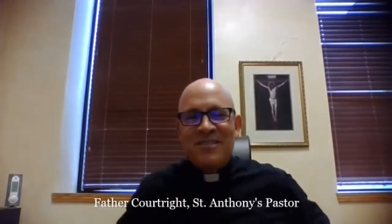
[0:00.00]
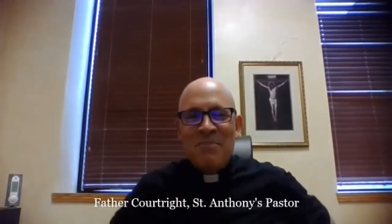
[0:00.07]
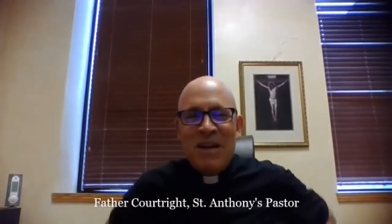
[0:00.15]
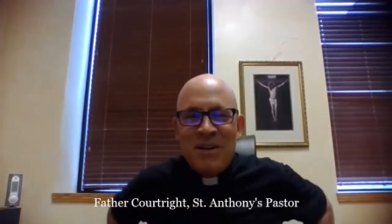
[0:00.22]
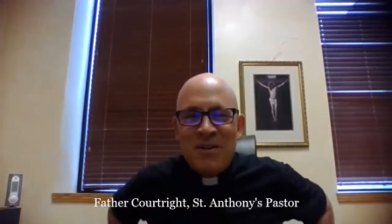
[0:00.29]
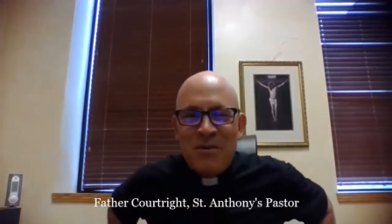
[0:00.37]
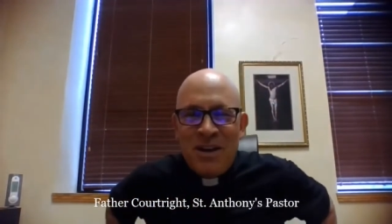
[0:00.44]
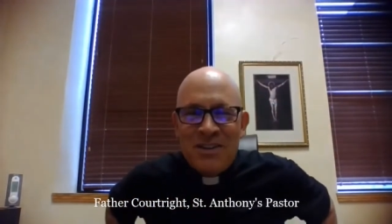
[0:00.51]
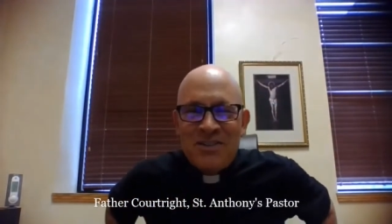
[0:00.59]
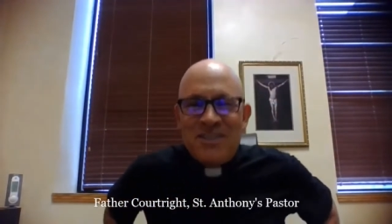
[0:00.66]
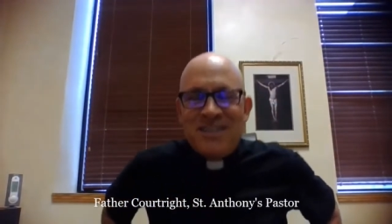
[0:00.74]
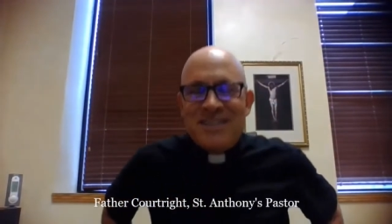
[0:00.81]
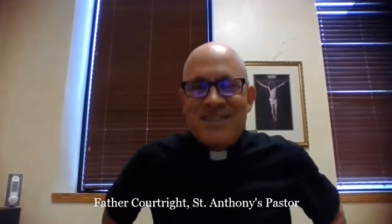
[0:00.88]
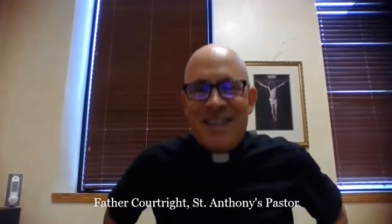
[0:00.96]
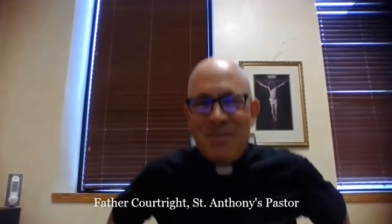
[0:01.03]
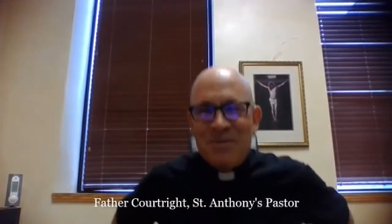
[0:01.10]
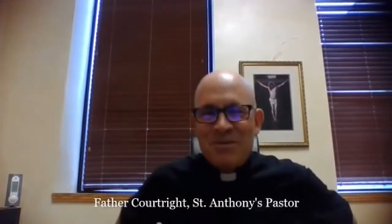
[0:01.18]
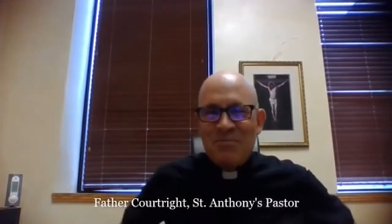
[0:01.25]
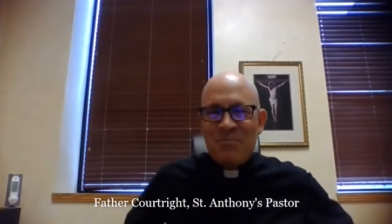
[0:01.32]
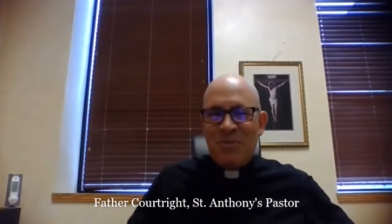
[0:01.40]
many questions that I
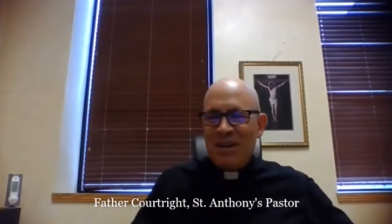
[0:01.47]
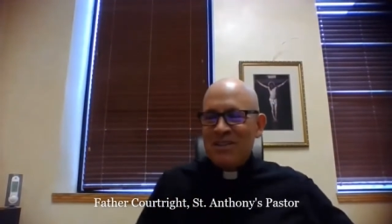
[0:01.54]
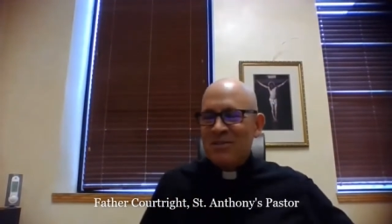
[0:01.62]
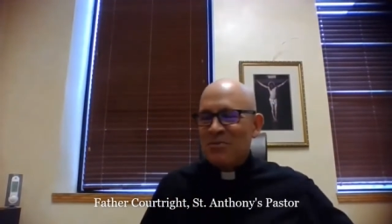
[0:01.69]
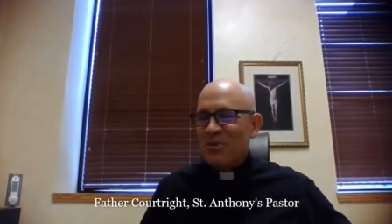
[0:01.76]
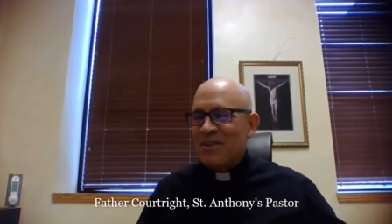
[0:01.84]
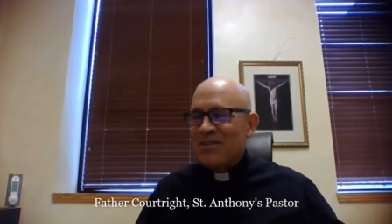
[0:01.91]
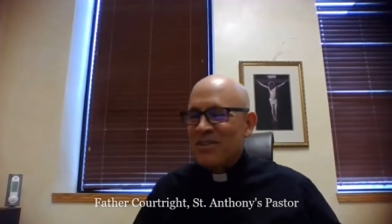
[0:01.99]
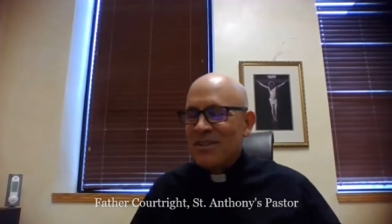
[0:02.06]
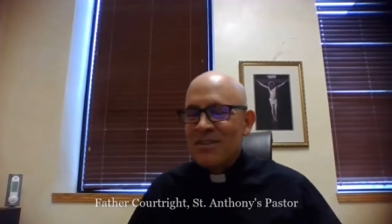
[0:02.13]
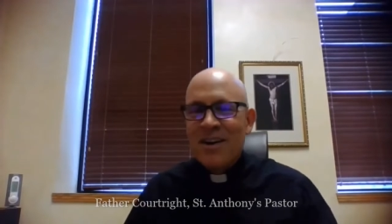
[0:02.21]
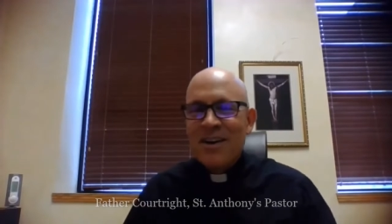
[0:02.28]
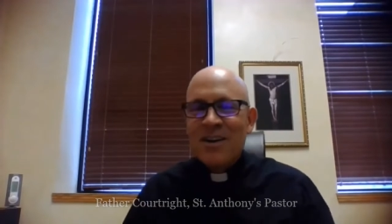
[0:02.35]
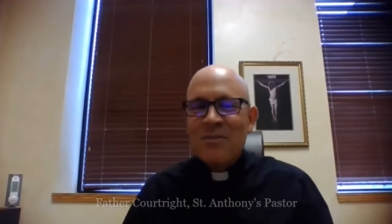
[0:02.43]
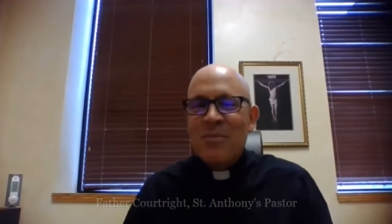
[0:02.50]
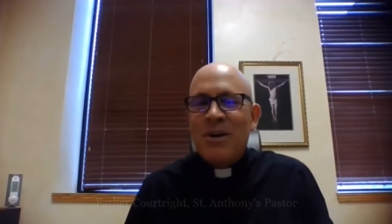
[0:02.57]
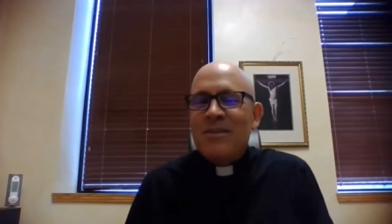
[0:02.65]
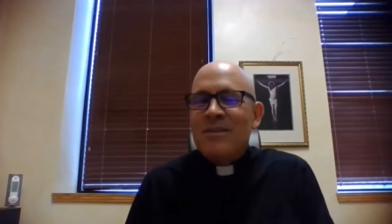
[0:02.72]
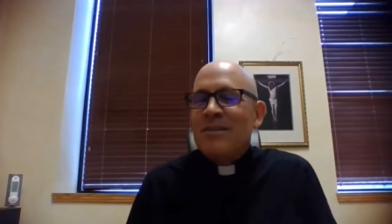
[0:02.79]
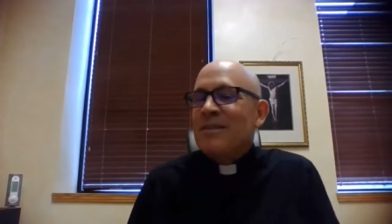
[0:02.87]
was pressed with I was going to talk
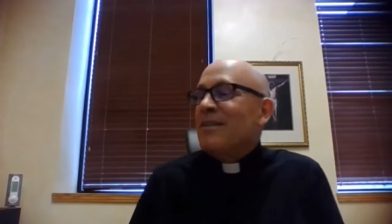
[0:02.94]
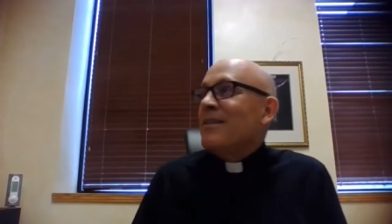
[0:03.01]
about.